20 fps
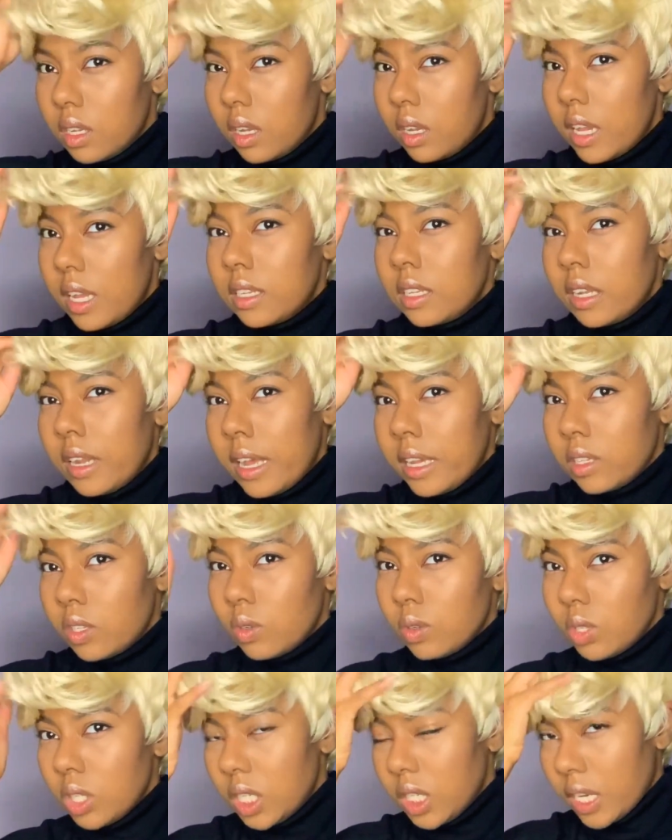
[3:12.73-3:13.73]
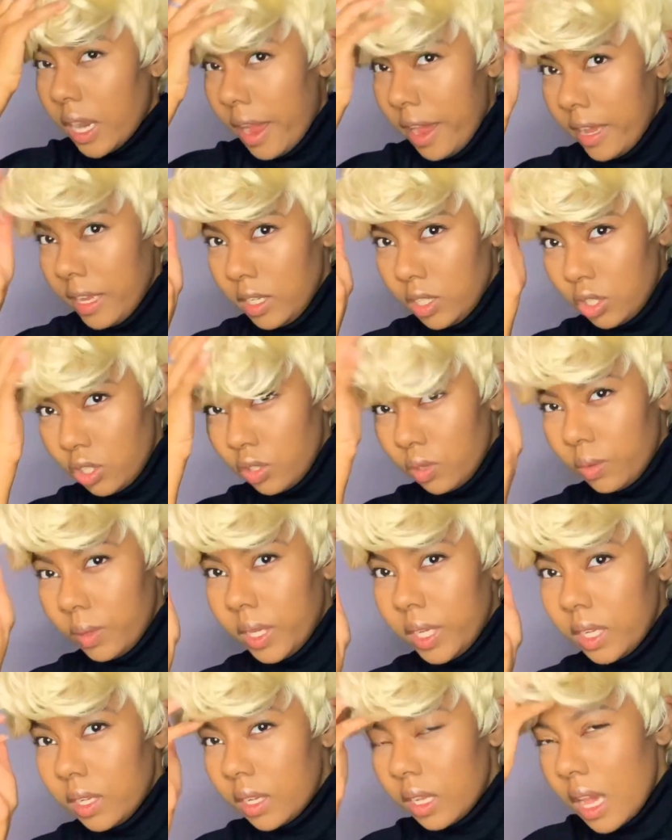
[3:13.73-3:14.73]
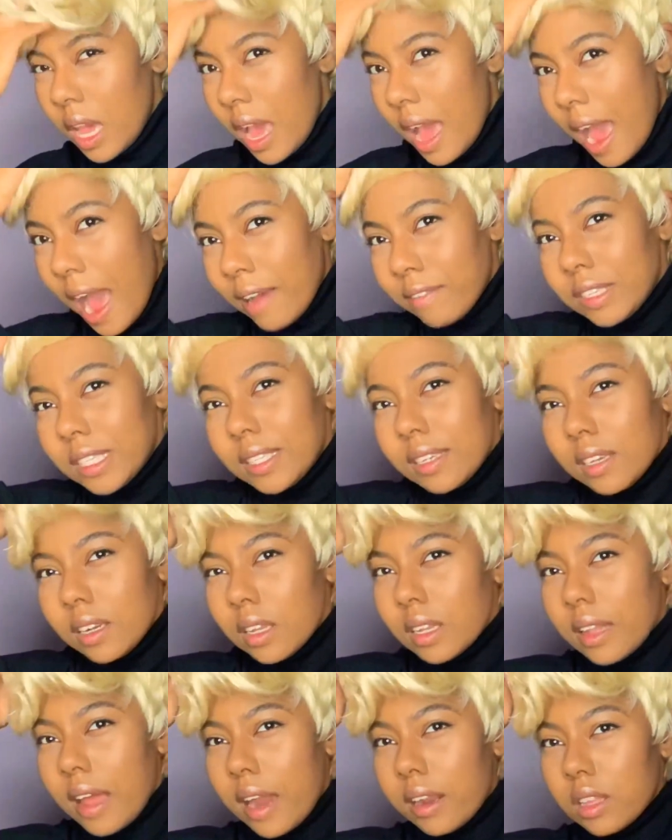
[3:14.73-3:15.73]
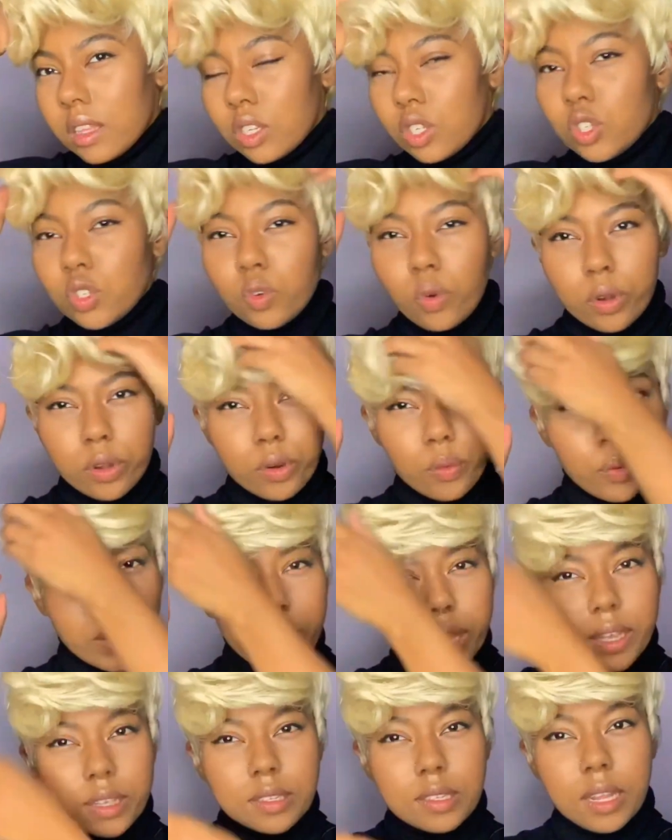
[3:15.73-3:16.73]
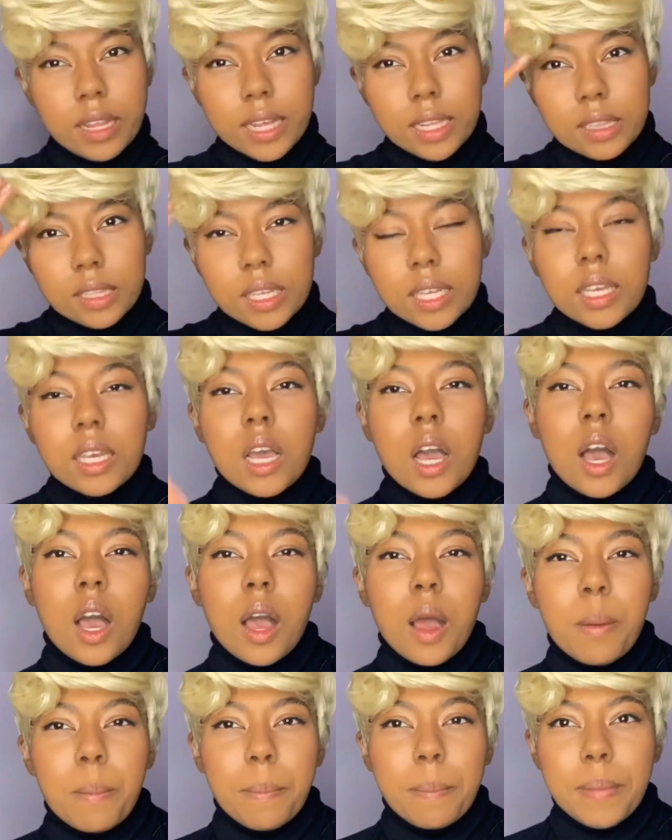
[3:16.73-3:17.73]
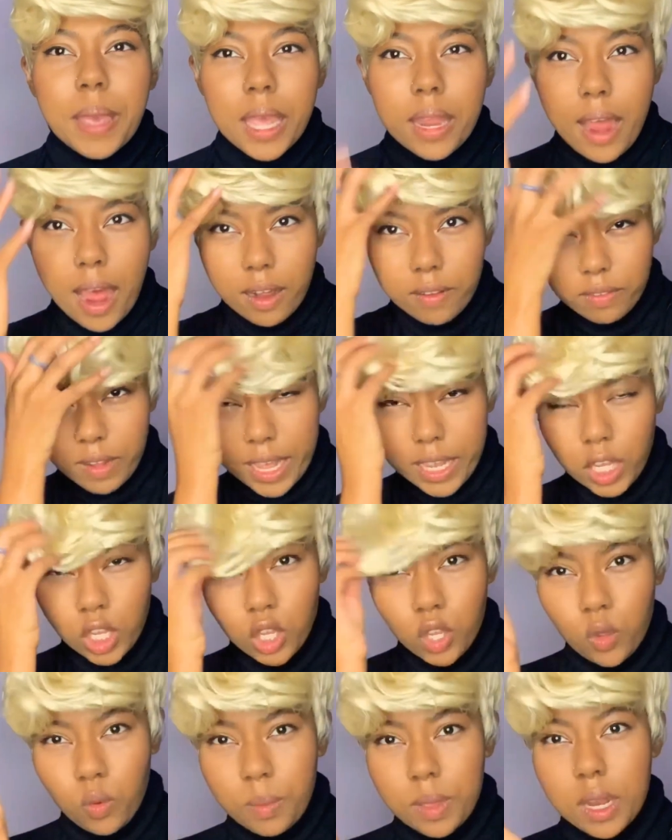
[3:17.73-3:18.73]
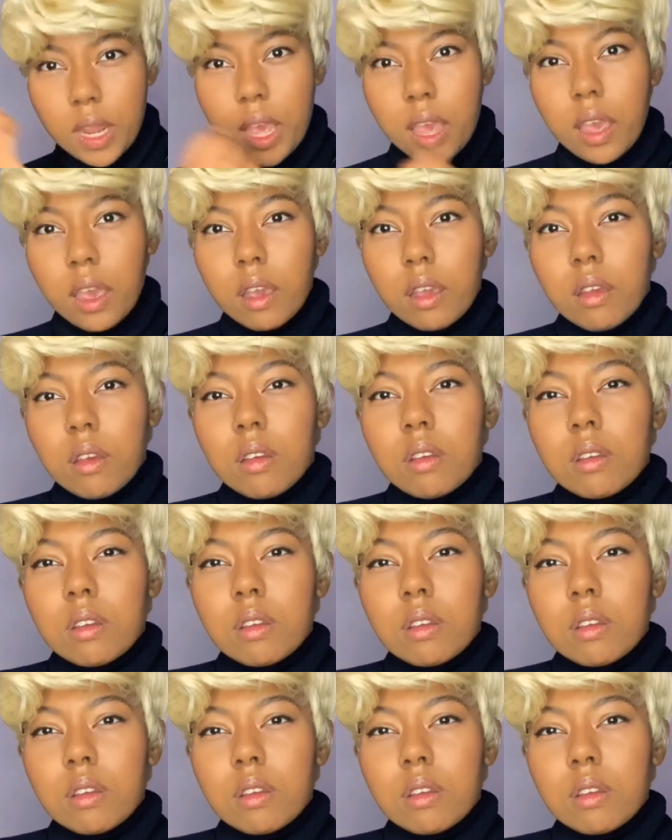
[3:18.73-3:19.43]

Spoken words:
Has a nice little shine to it. I've seen a lot of the shorter wigs lately made out of like human hair.